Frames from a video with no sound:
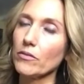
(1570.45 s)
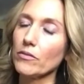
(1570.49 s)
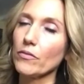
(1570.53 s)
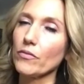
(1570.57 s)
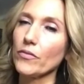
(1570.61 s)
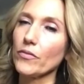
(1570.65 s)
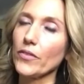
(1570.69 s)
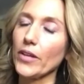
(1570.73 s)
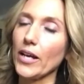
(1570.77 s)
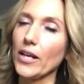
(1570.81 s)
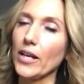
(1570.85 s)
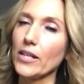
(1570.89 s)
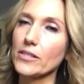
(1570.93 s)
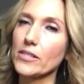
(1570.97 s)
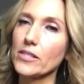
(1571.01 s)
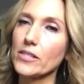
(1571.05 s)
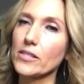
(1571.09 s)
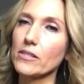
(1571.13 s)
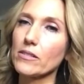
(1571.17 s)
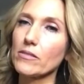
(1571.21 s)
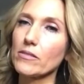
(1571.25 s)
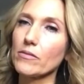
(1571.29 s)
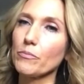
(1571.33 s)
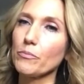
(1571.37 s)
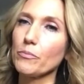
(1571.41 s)

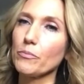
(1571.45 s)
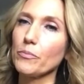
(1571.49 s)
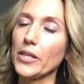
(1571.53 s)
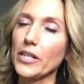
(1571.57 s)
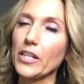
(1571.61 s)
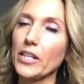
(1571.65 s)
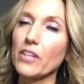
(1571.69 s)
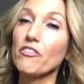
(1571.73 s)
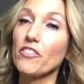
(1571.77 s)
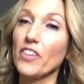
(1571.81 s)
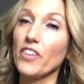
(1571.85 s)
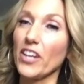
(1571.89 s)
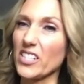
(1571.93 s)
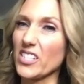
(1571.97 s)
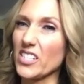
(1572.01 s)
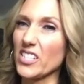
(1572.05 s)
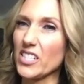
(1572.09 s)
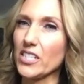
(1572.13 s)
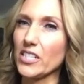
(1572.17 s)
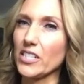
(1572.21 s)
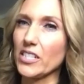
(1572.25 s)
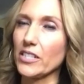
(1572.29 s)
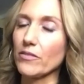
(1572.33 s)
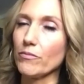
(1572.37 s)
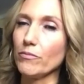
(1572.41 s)
that's been
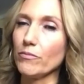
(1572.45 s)
infected.